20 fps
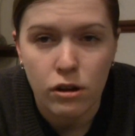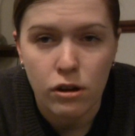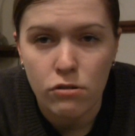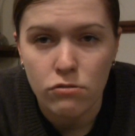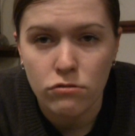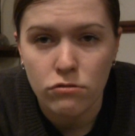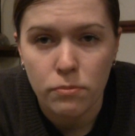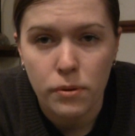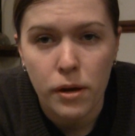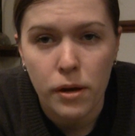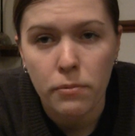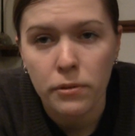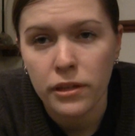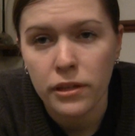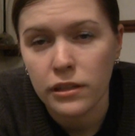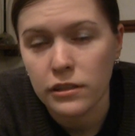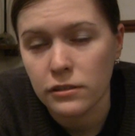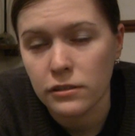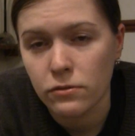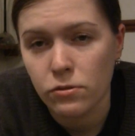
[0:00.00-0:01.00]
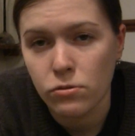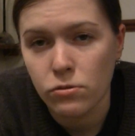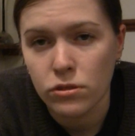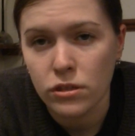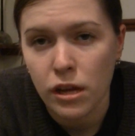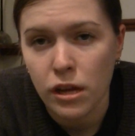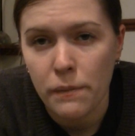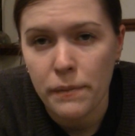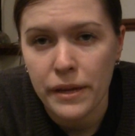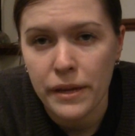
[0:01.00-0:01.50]
Old Republic is, of course,
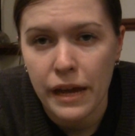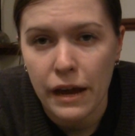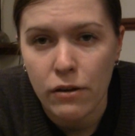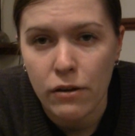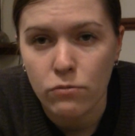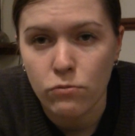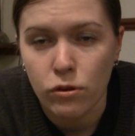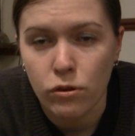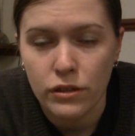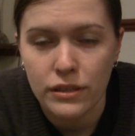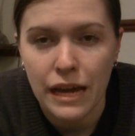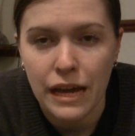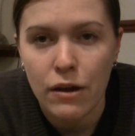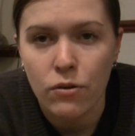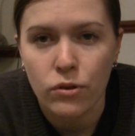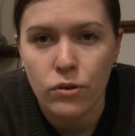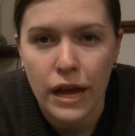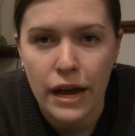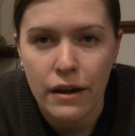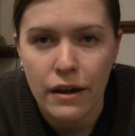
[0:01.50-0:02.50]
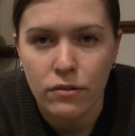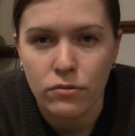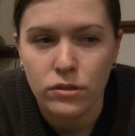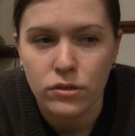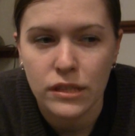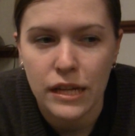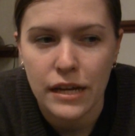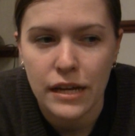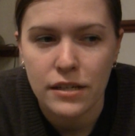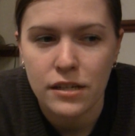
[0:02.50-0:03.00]
coming out, well, is out now,
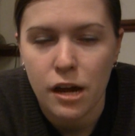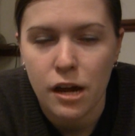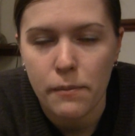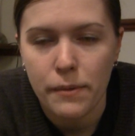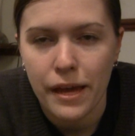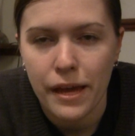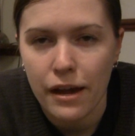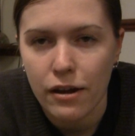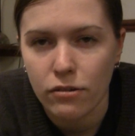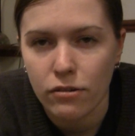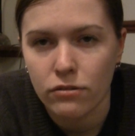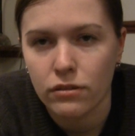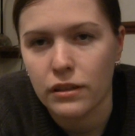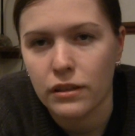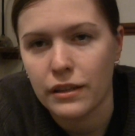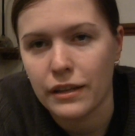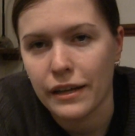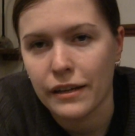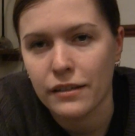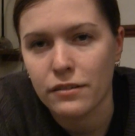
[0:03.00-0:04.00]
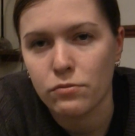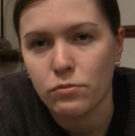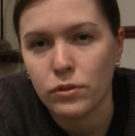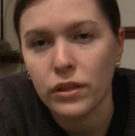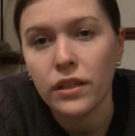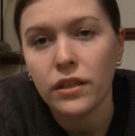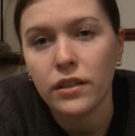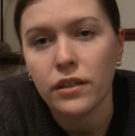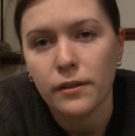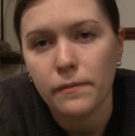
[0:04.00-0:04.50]
/ coming out in the next
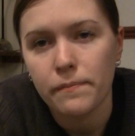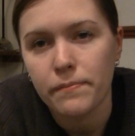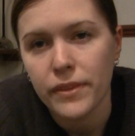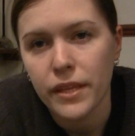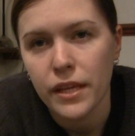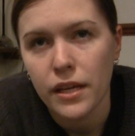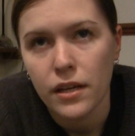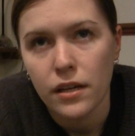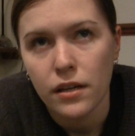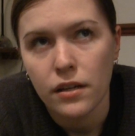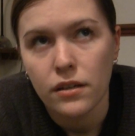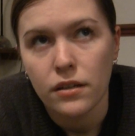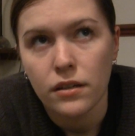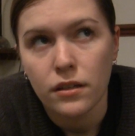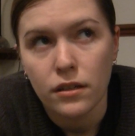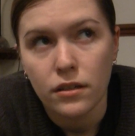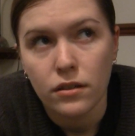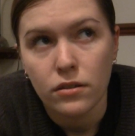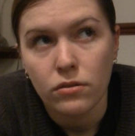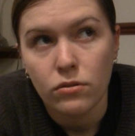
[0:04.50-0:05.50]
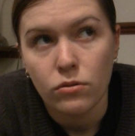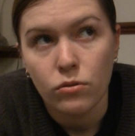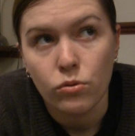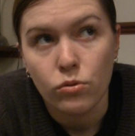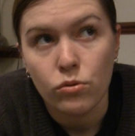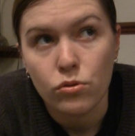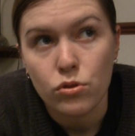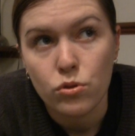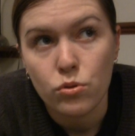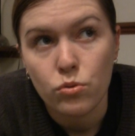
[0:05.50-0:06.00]
week
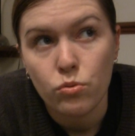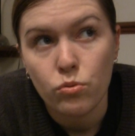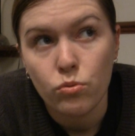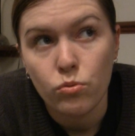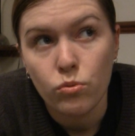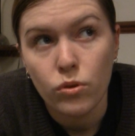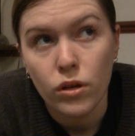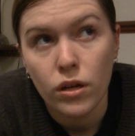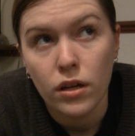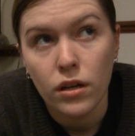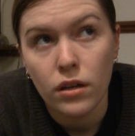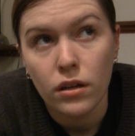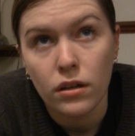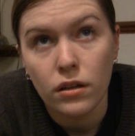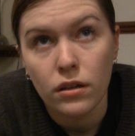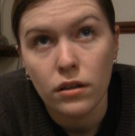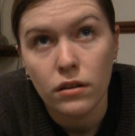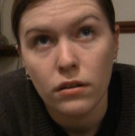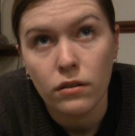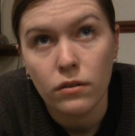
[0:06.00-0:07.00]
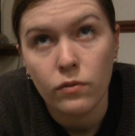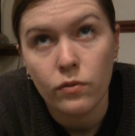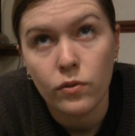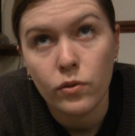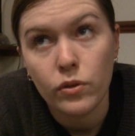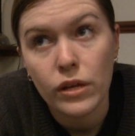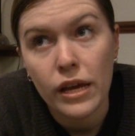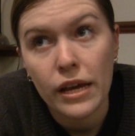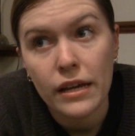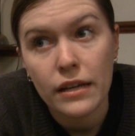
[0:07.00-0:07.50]
or two,
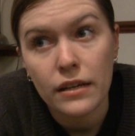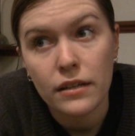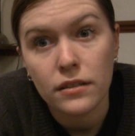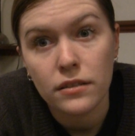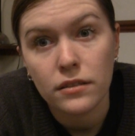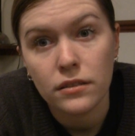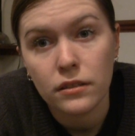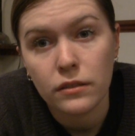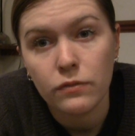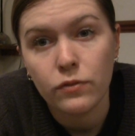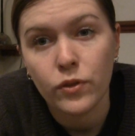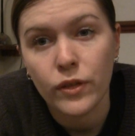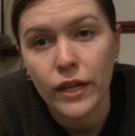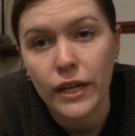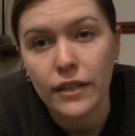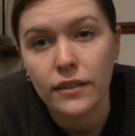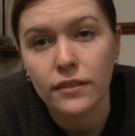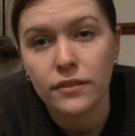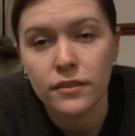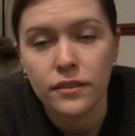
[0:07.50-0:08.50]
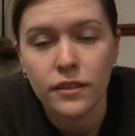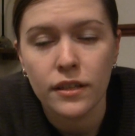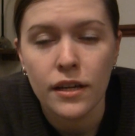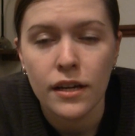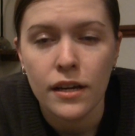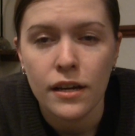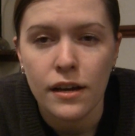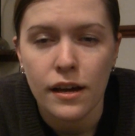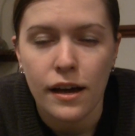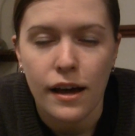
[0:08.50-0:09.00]
few days.
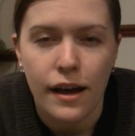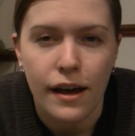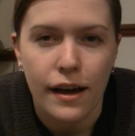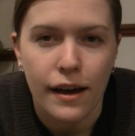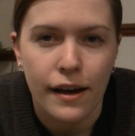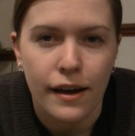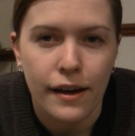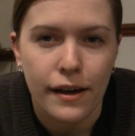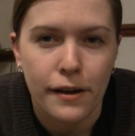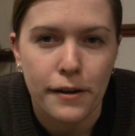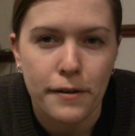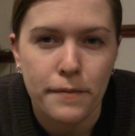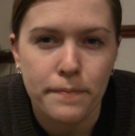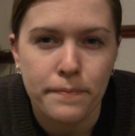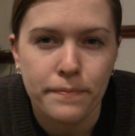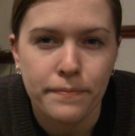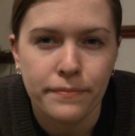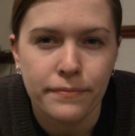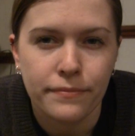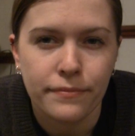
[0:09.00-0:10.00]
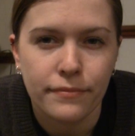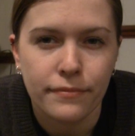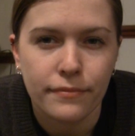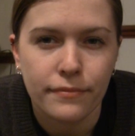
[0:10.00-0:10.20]
The